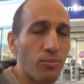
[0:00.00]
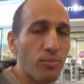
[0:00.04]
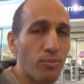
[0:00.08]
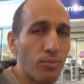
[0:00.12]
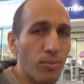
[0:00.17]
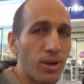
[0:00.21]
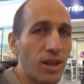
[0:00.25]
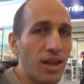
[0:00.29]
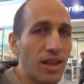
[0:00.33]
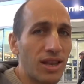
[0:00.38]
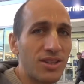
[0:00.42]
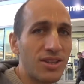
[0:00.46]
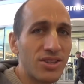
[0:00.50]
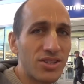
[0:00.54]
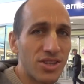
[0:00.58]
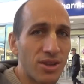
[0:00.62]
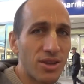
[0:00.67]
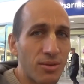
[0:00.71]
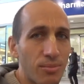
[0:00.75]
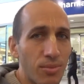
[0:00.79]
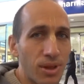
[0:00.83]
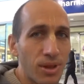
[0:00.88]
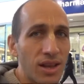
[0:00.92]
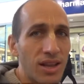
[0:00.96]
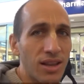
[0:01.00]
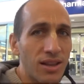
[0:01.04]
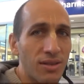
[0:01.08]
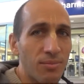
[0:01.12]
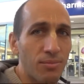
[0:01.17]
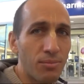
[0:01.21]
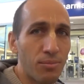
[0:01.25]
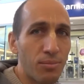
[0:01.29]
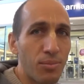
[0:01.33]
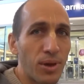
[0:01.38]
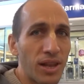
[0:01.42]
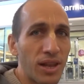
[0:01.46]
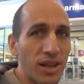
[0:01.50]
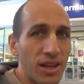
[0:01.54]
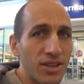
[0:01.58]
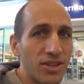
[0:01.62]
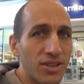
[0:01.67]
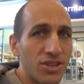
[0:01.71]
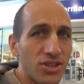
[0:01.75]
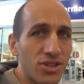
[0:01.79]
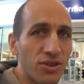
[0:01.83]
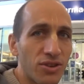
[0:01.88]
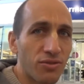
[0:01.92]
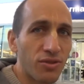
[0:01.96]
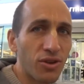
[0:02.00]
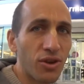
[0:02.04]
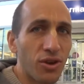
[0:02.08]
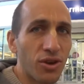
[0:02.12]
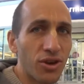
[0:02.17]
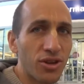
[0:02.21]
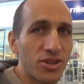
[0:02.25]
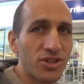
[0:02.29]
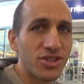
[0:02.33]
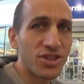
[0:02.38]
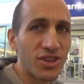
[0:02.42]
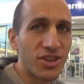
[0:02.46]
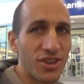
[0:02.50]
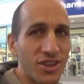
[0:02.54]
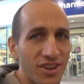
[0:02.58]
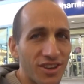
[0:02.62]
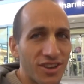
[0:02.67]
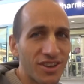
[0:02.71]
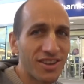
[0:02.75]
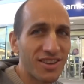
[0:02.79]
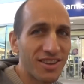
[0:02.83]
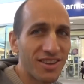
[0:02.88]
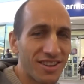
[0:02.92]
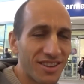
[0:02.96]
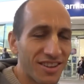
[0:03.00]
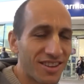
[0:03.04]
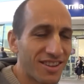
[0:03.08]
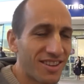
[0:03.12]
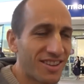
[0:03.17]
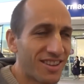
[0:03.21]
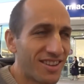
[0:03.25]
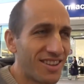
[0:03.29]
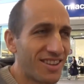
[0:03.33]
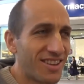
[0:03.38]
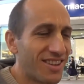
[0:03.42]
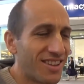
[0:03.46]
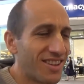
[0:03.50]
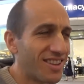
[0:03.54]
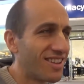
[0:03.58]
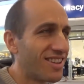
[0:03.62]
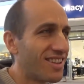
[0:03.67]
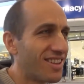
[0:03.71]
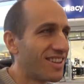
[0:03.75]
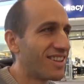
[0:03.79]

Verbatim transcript: Millions and millions. Good, thank God. Right. Cheers.